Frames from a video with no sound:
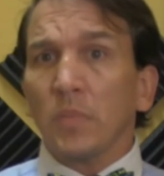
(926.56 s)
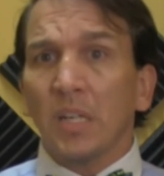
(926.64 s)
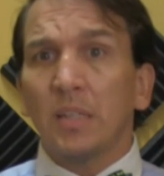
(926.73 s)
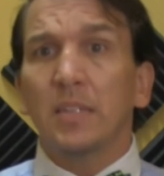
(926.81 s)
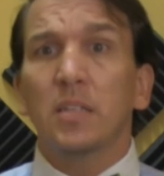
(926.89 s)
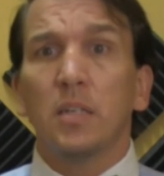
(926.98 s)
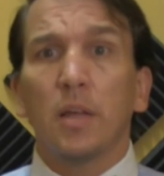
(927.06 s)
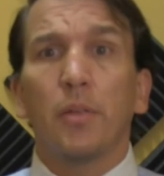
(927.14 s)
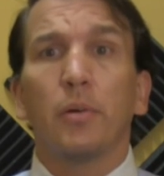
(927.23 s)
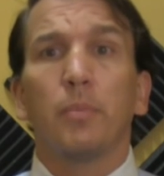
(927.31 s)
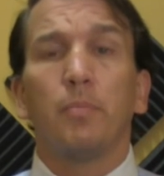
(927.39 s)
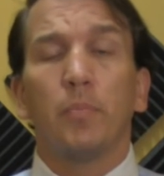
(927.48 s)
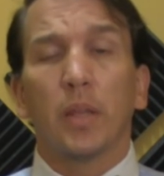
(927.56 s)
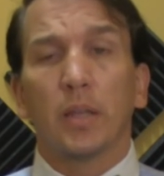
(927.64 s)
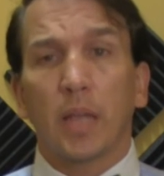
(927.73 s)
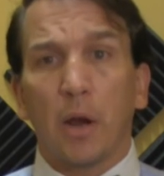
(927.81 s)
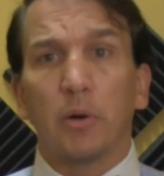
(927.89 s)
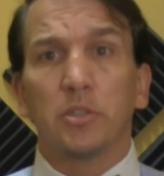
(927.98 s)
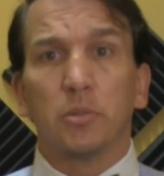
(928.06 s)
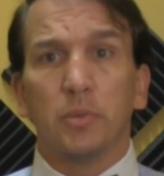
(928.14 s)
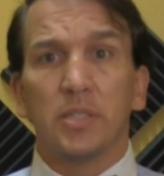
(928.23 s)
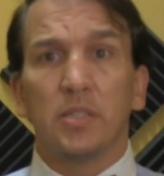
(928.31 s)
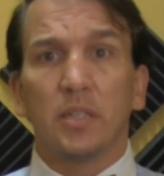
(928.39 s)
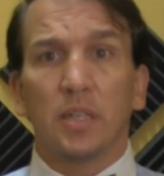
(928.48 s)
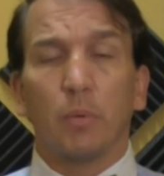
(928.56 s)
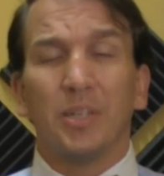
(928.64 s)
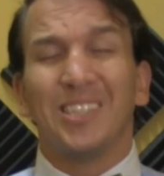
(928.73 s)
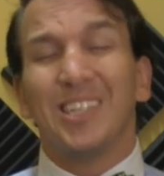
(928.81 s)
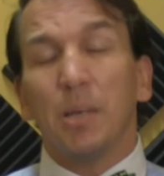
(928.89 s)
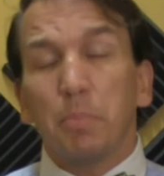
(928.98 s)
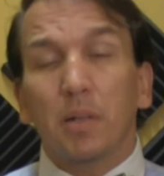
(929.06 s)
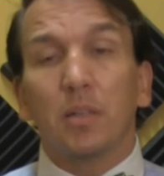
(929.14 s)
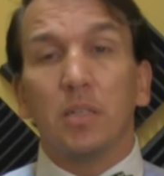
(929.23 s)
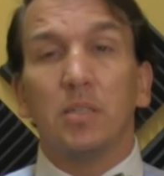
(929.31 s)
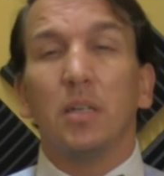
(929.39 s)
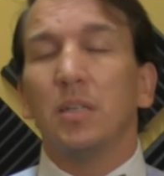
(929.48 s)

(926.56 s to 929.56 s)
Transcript: And that's another characteristic that we typically see.